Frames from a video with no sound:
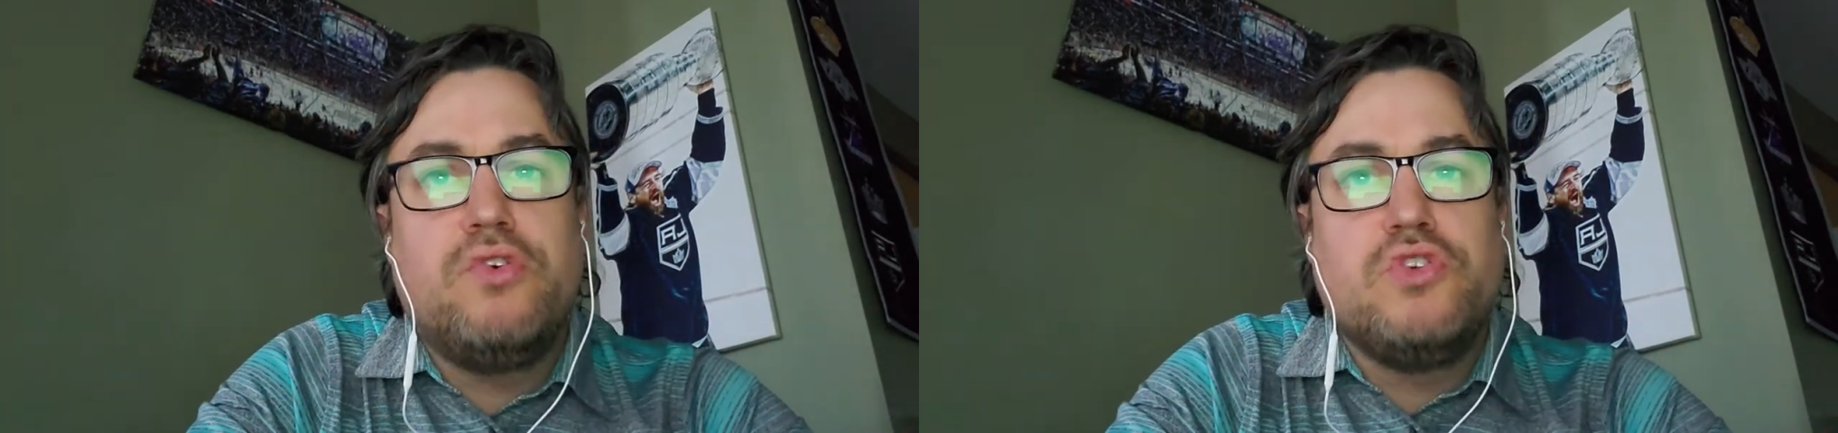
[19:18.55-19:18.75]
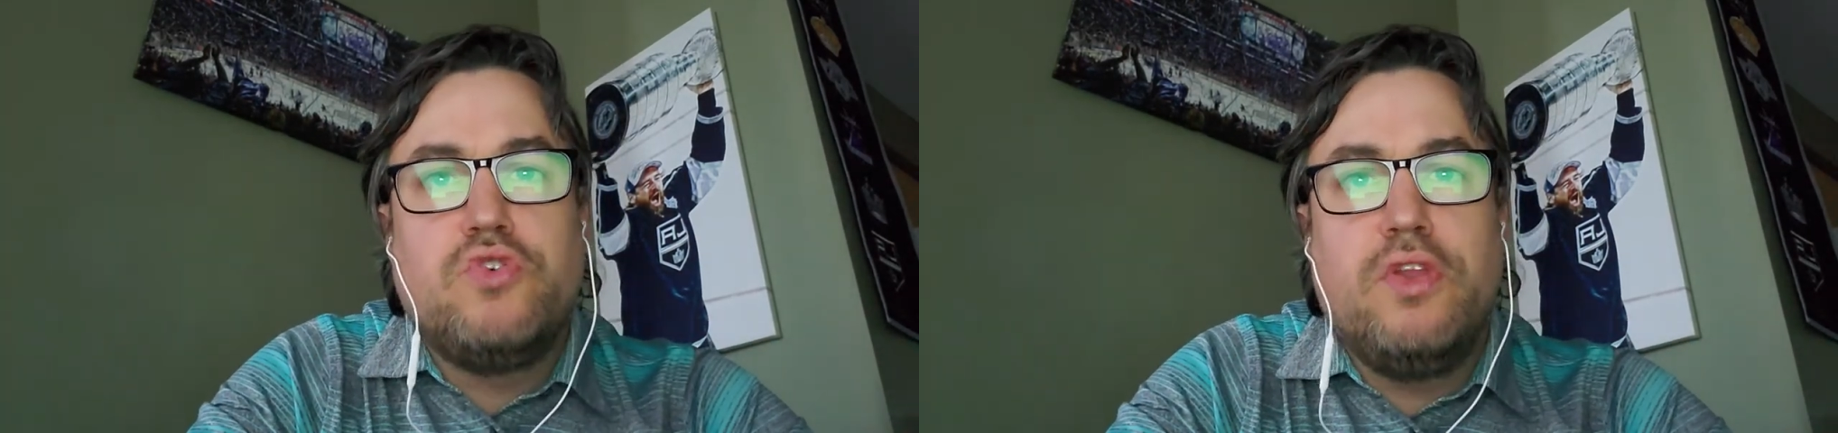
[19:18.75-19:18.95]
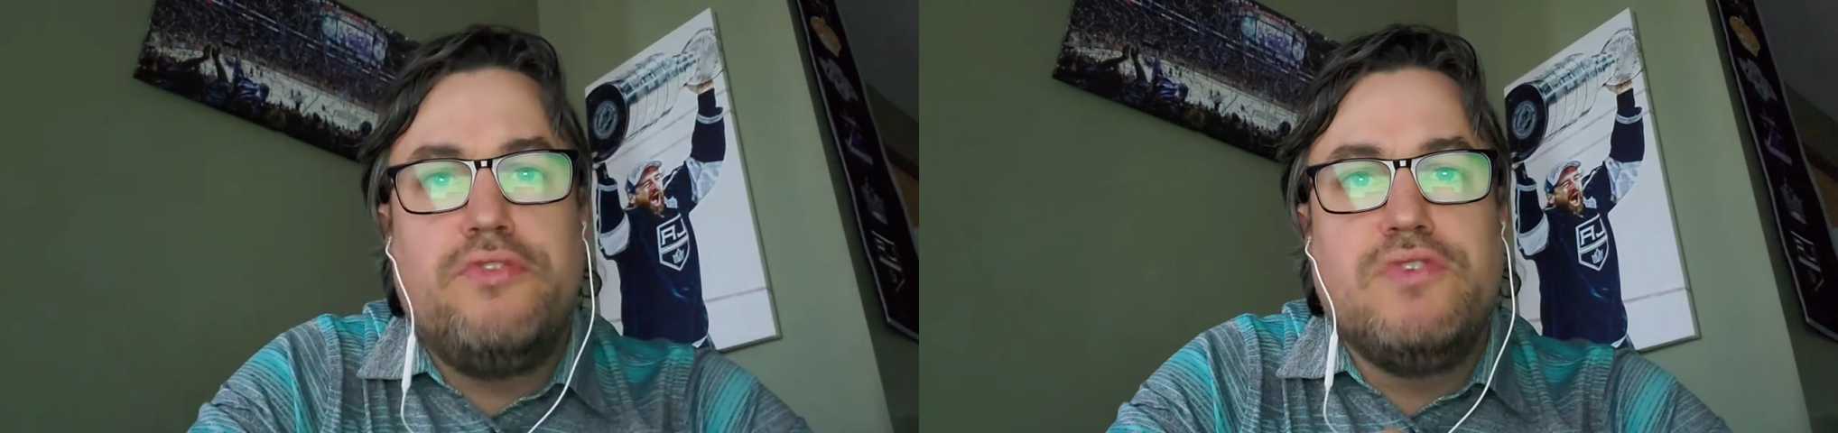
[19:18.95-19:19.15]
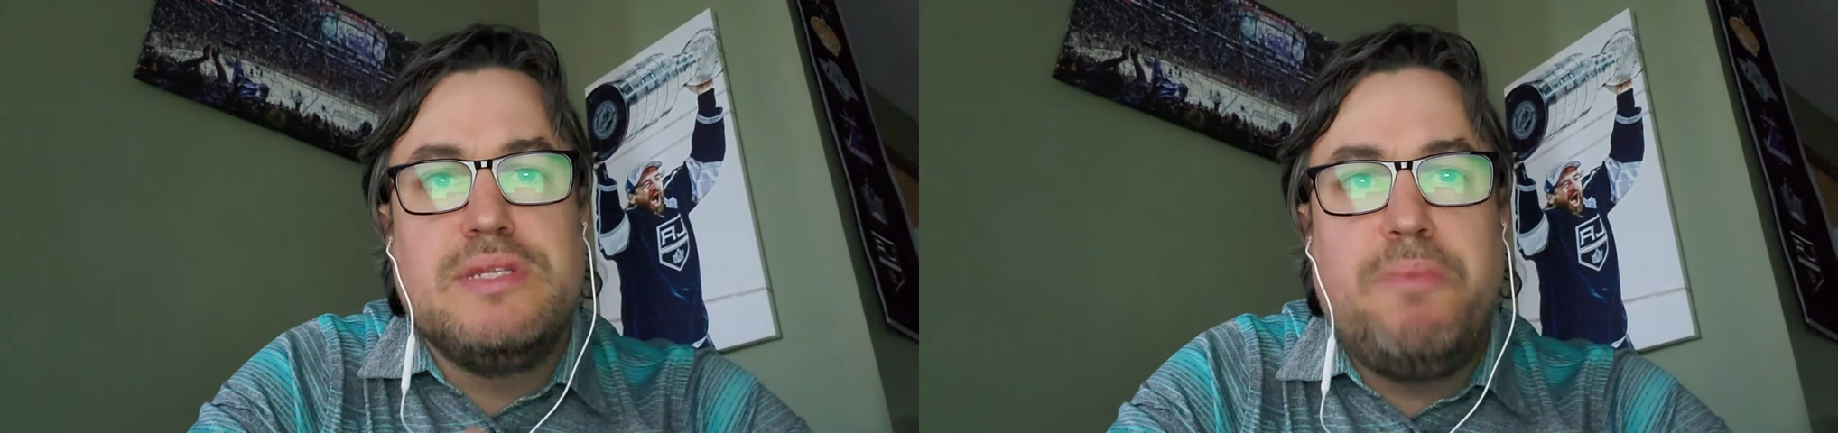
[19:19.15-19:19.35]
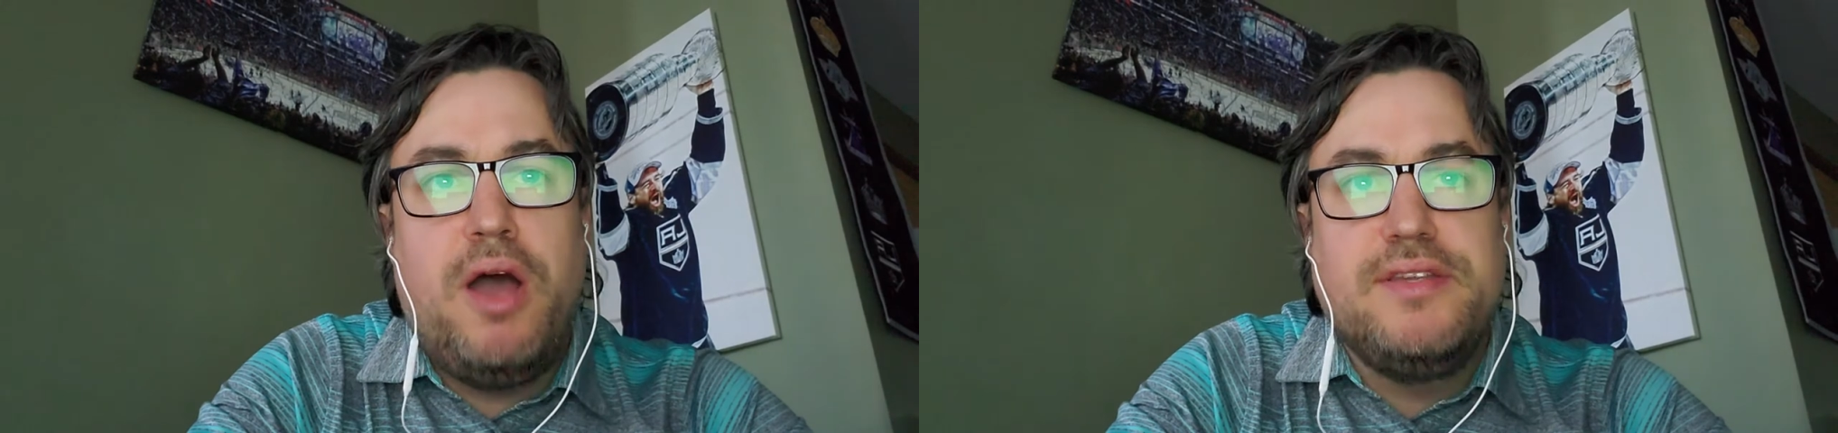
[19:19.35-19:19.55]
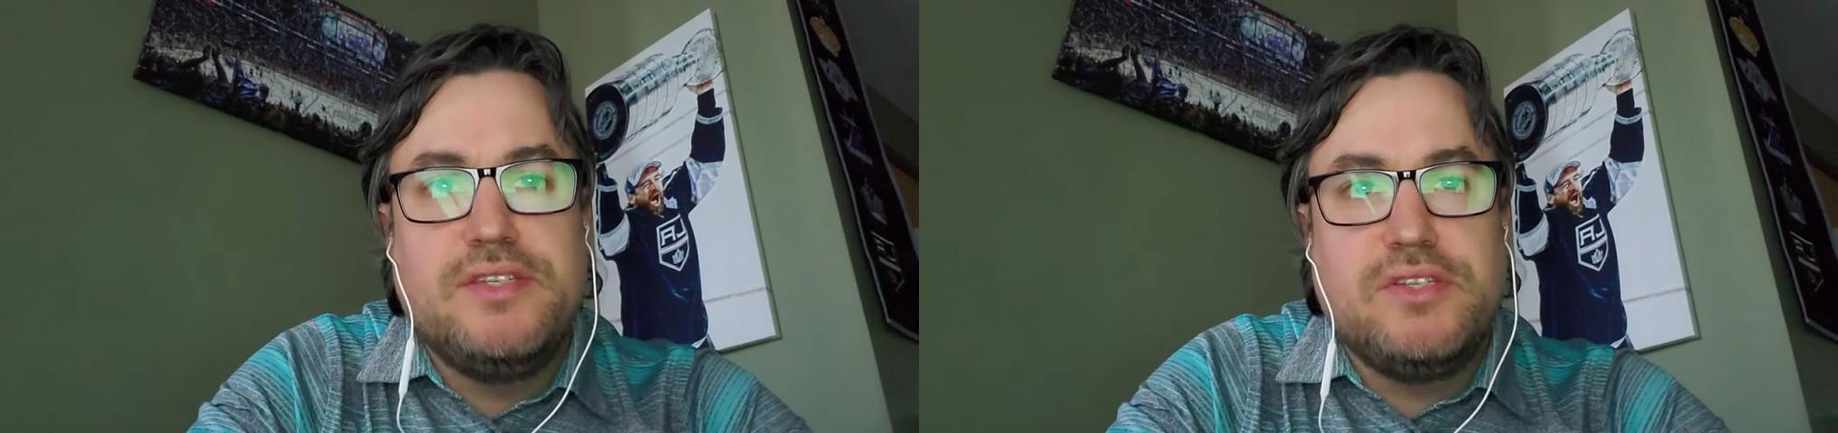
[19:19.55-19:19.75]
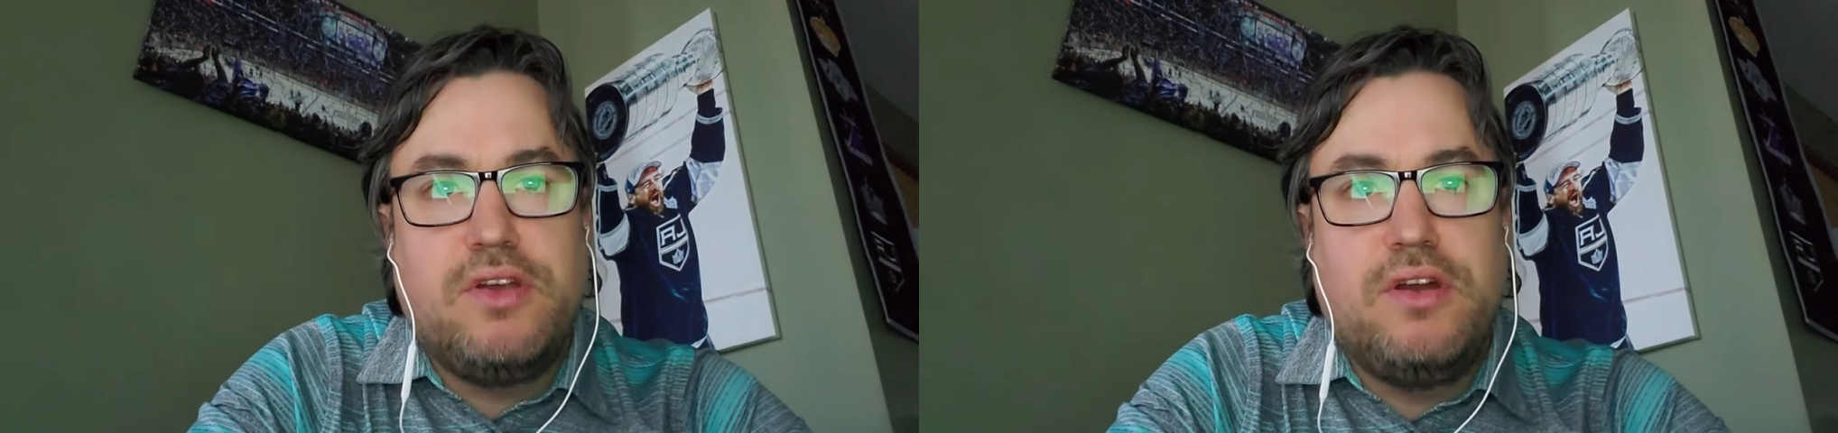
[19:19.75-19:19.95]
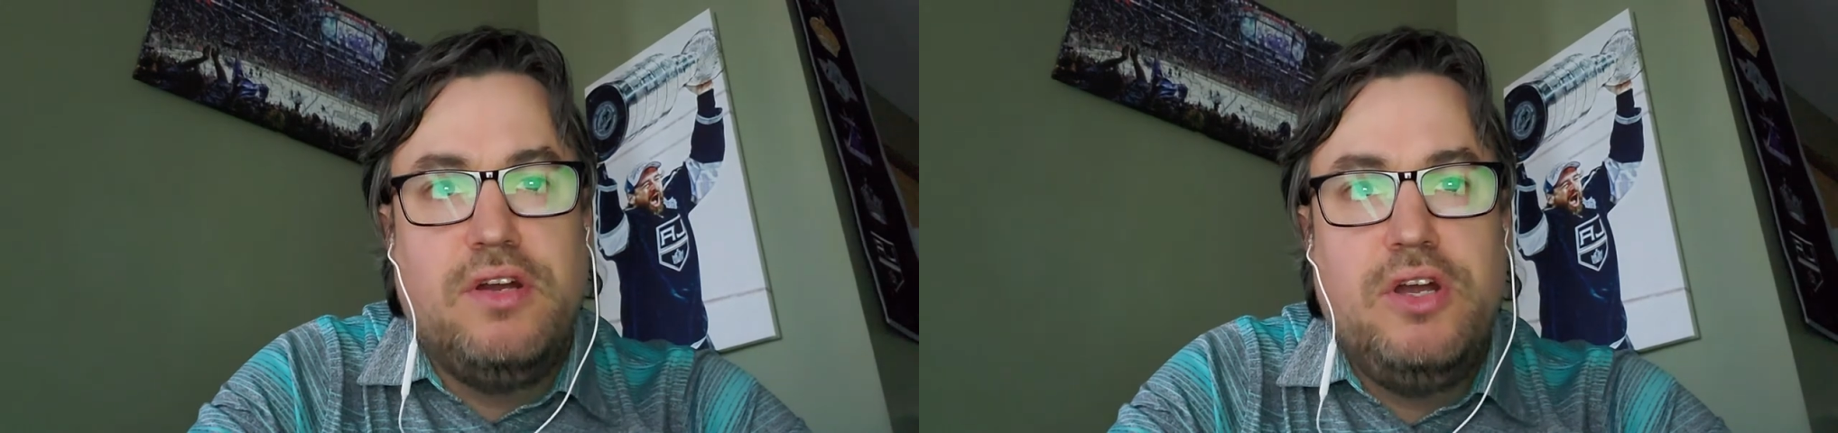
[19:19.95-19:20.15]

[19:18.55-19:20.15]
short the responses are,